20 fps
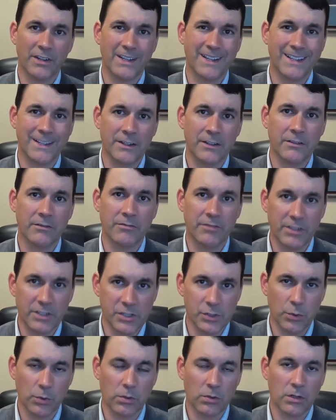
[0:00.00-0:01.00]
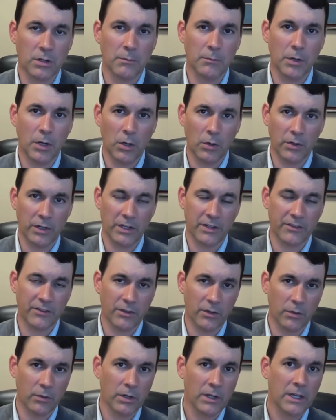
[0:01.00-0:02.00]
individual components.
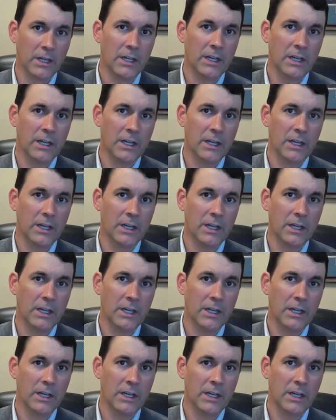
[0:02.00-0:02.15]
So